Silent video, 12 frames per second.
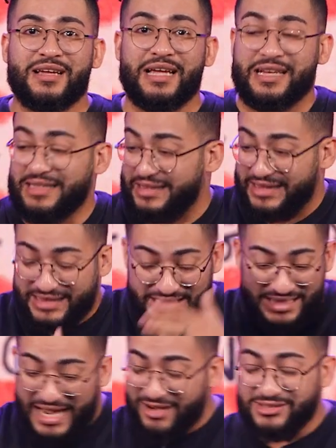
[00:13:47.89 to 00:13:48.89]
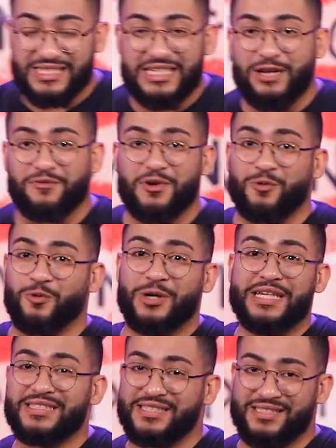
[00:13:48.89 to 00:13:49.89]
And thousand different
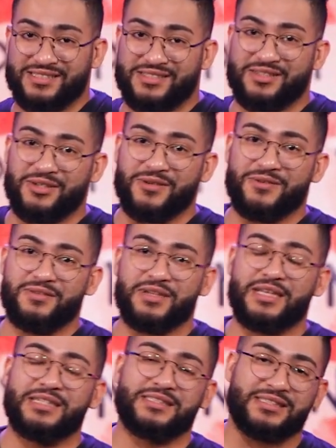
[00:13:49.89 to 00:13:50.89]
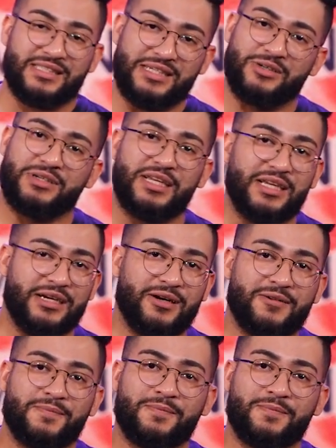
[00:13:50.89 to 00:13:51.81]
reasons to, and He's still here.